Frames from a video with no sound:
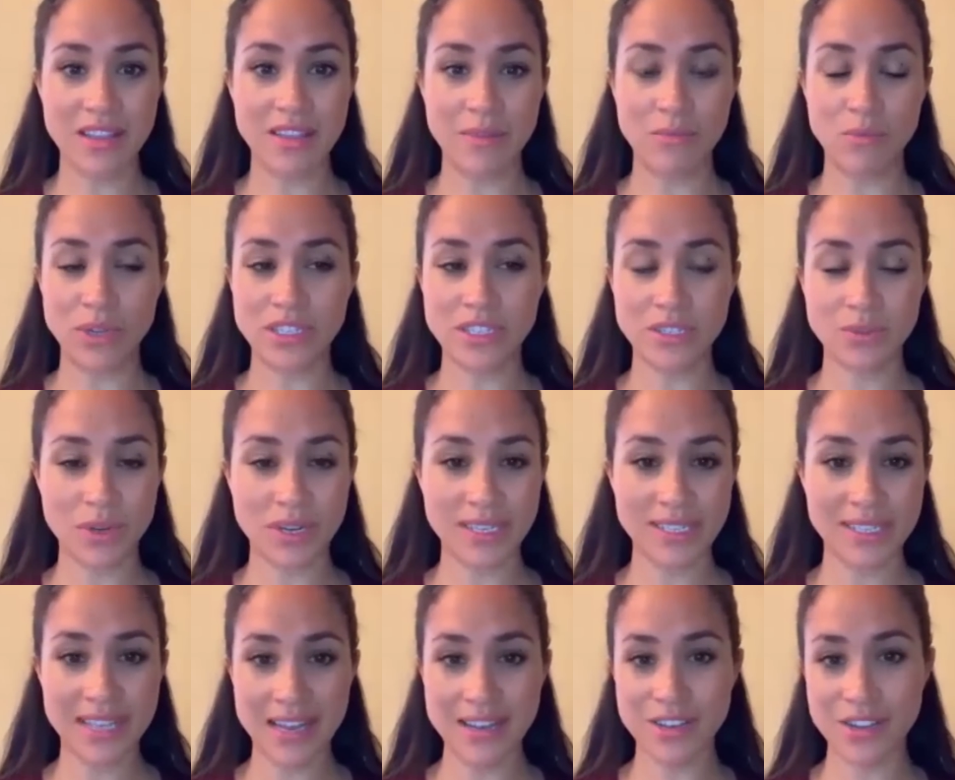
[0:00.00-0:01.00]
yeah. that we just
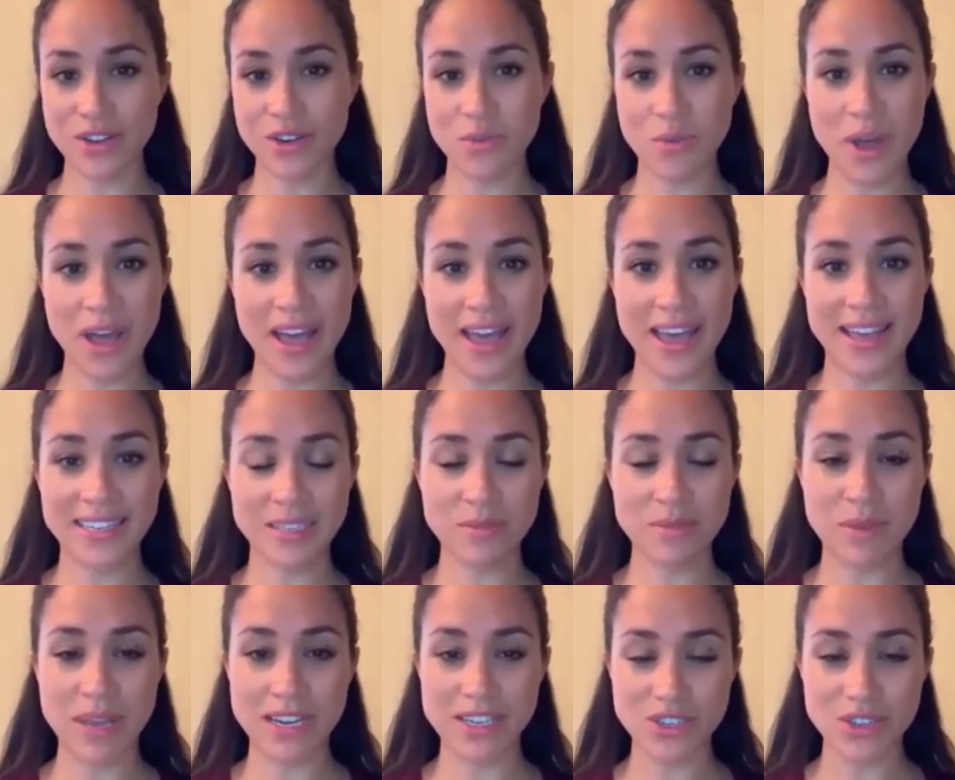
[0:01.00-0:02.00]
want to send your way
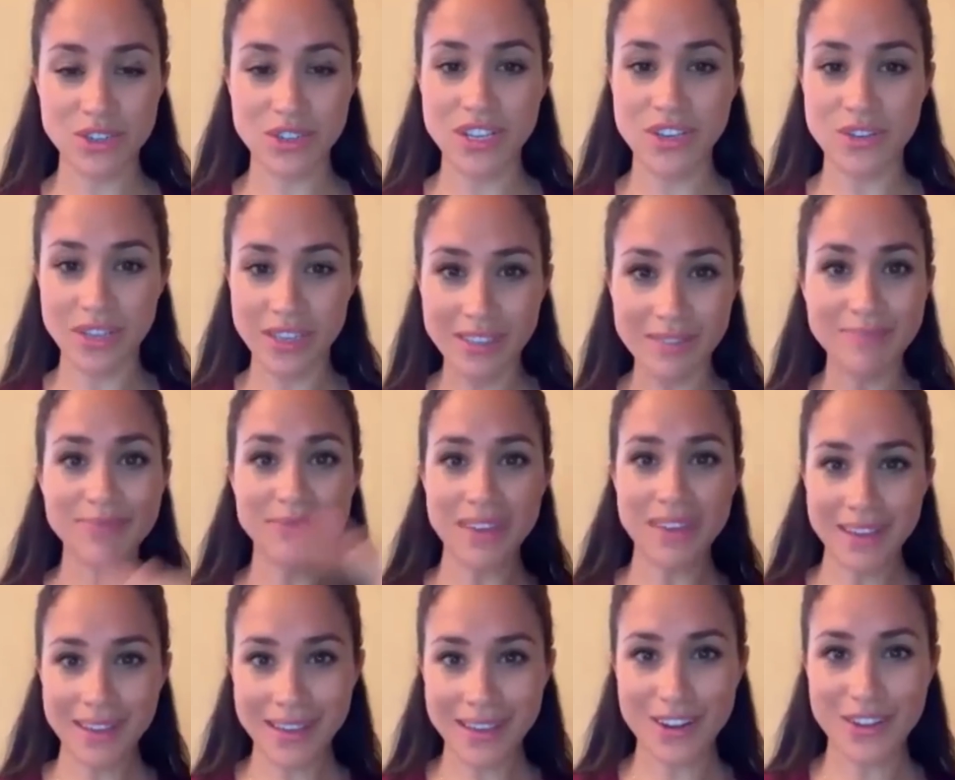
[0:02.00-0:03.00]
to make sure that you can
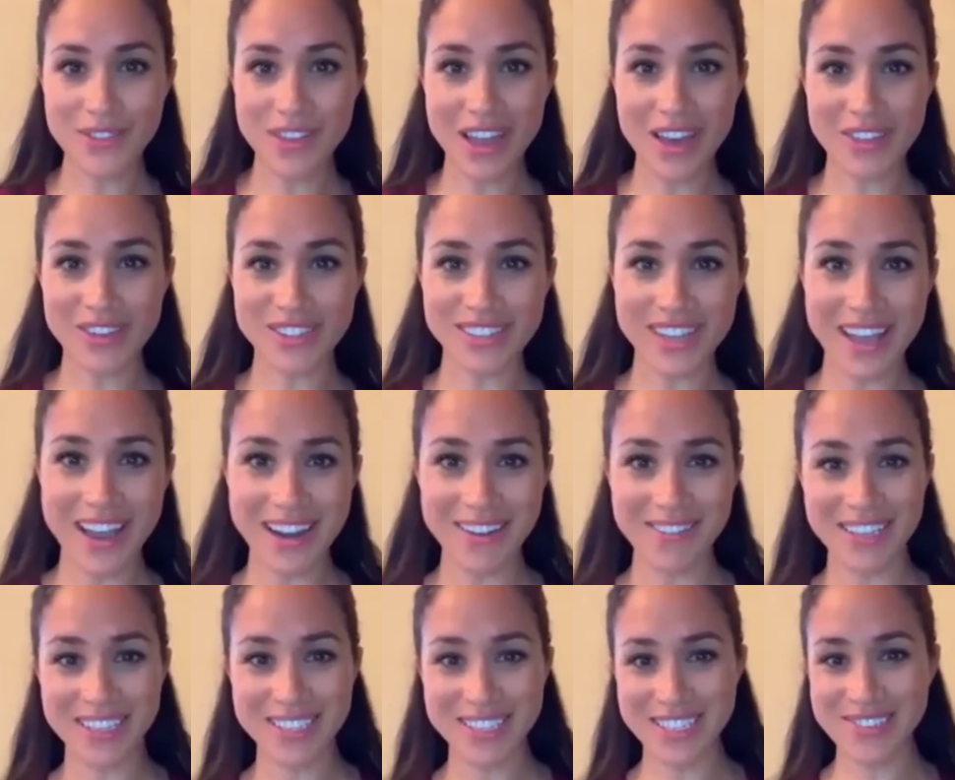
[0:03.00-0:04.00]
get on the other
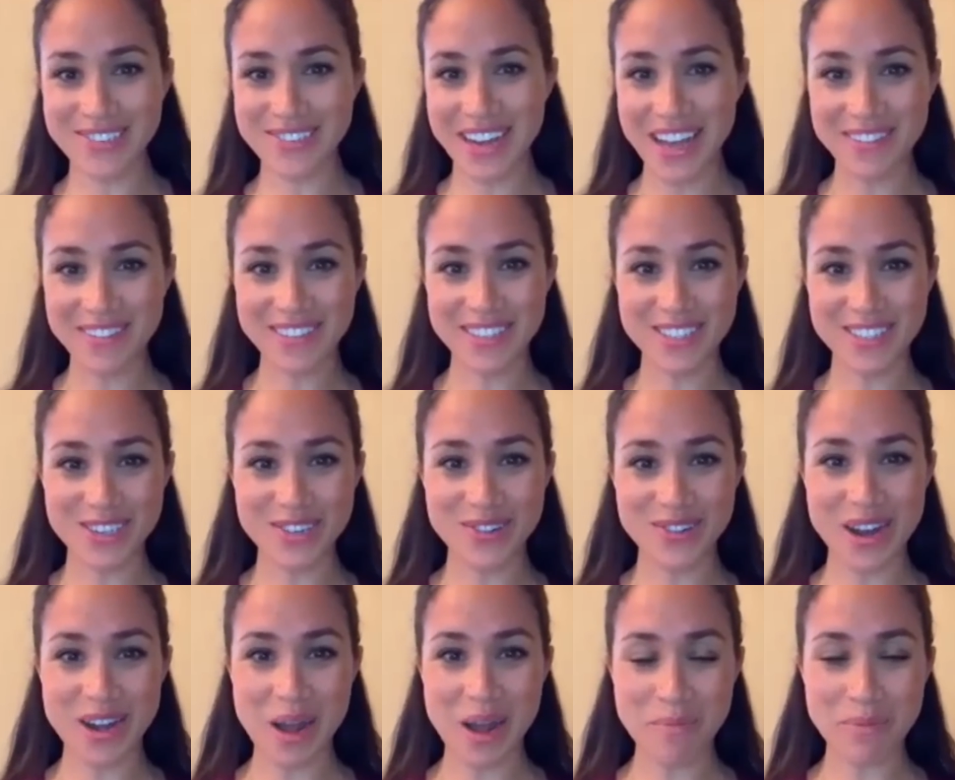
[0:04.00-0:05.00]
side of this too and have such a
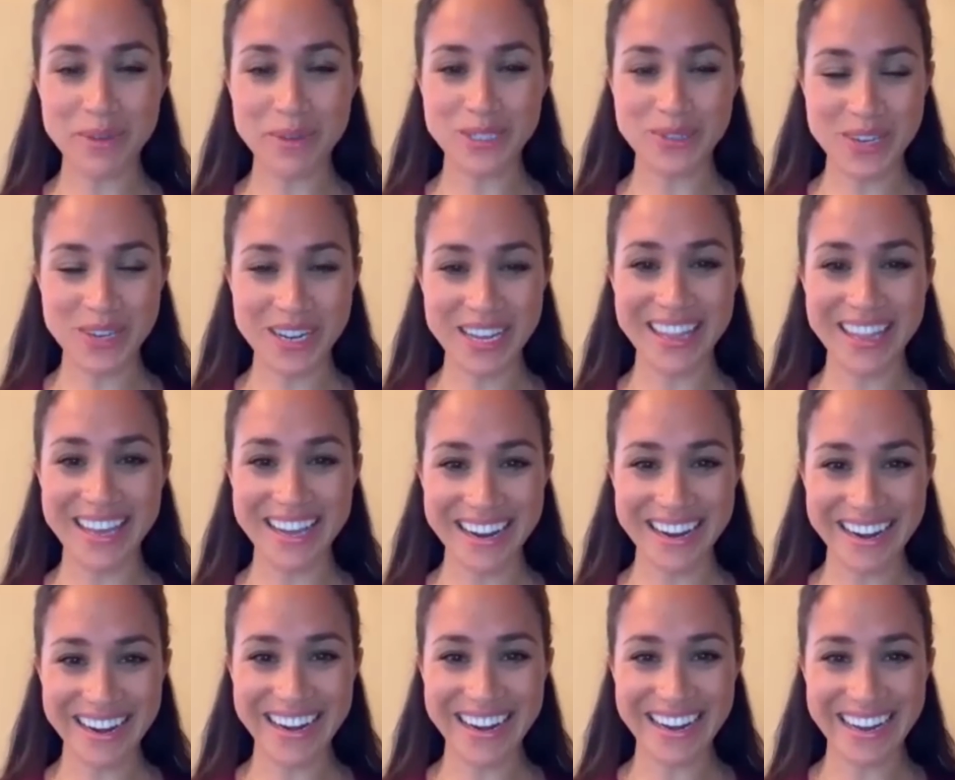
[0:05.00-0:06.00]
great opportunity
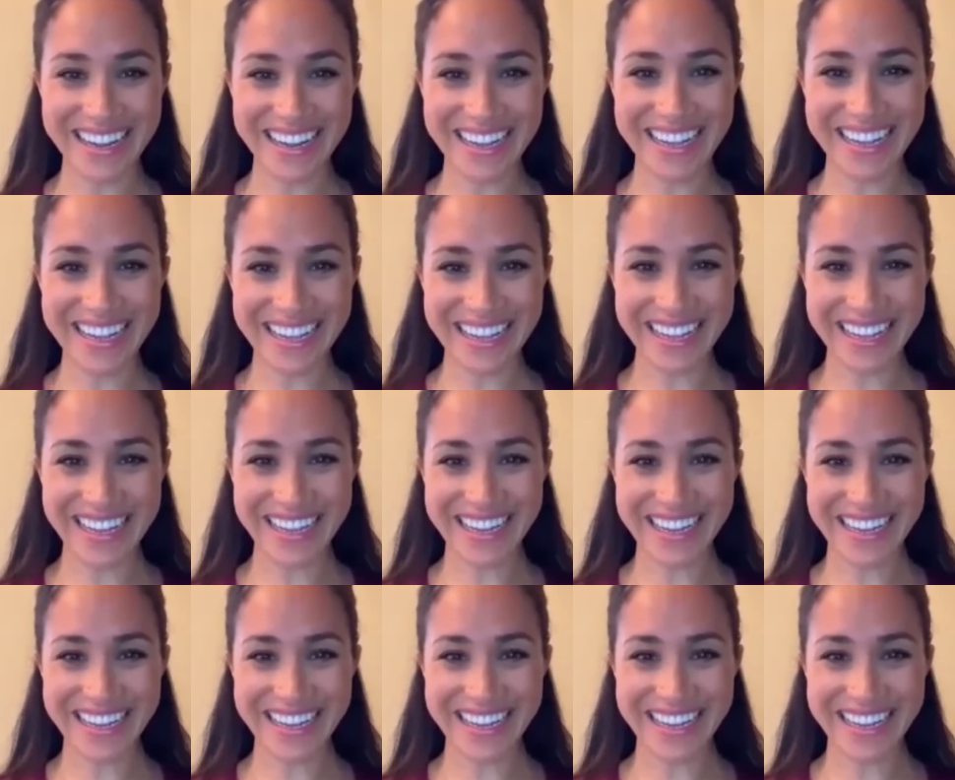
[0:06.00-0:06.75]
there. Oh, thank